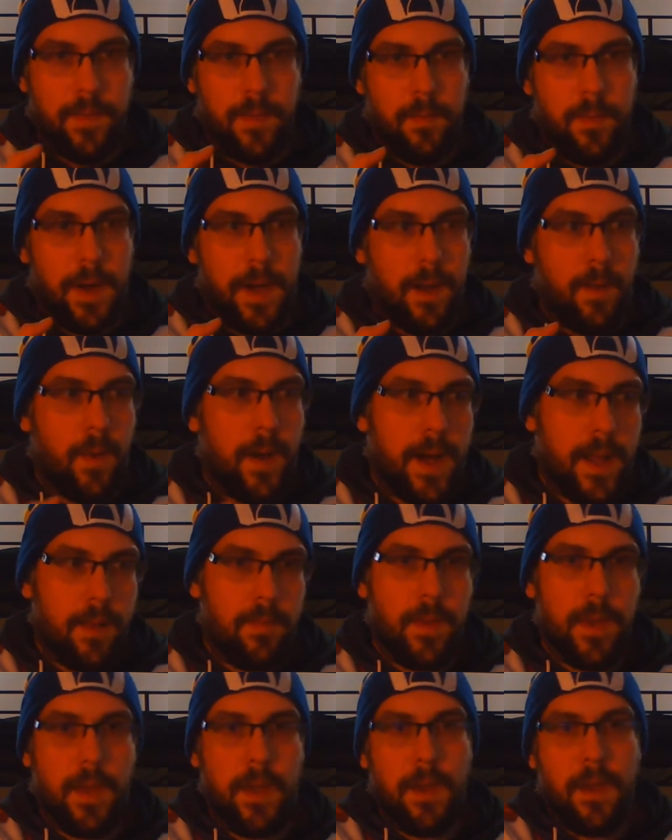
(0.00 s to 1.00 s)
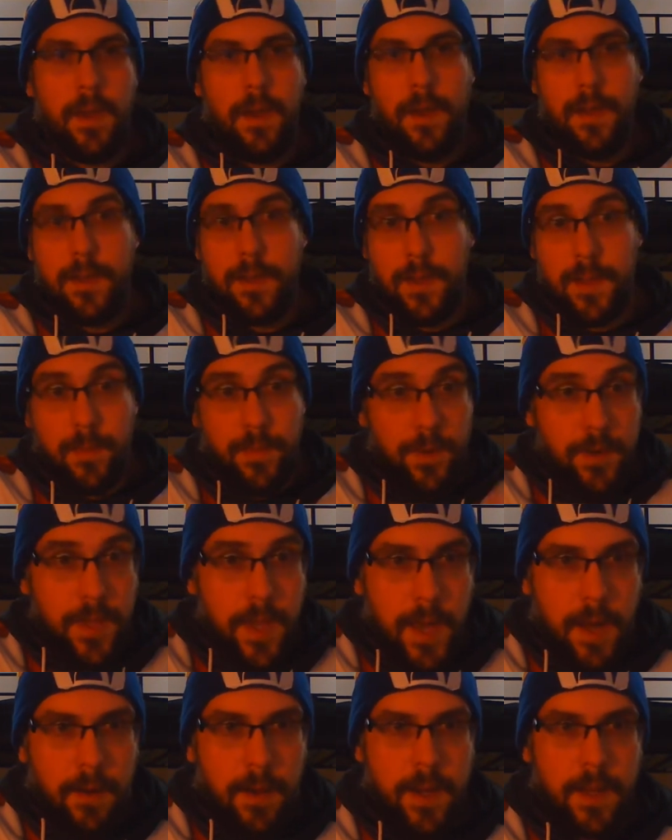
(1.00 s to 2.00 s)
from the Potawatomi to the
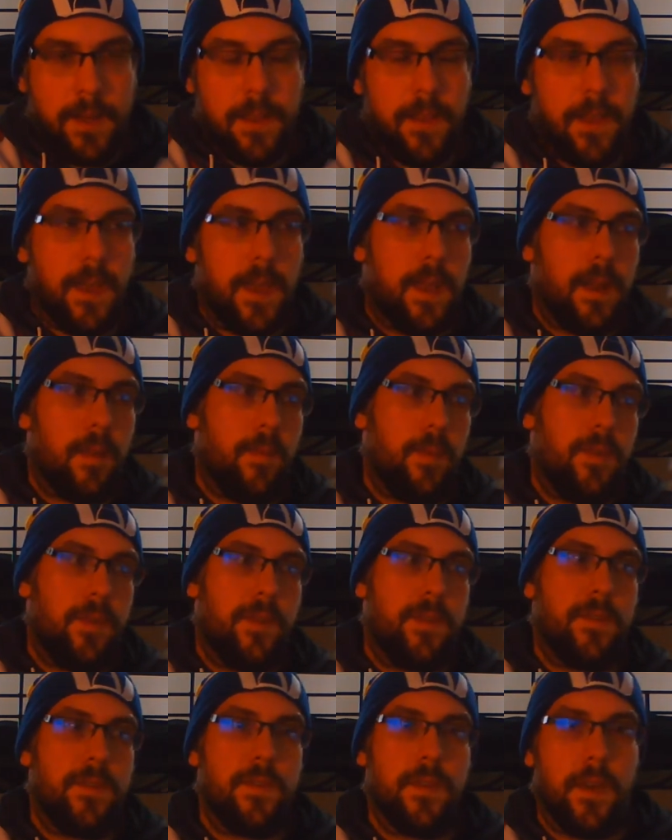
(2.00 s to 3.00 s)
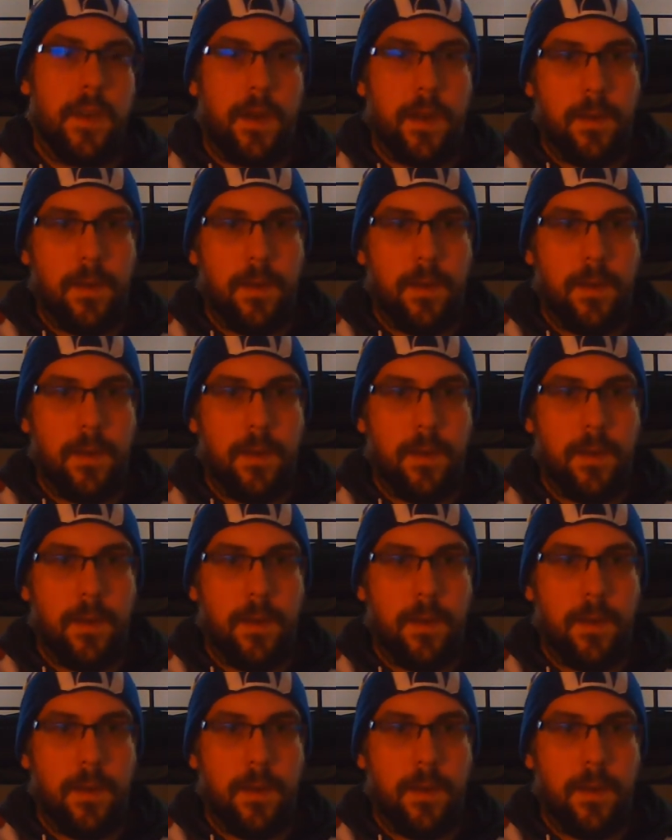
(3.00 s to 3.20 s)
brutality to the animals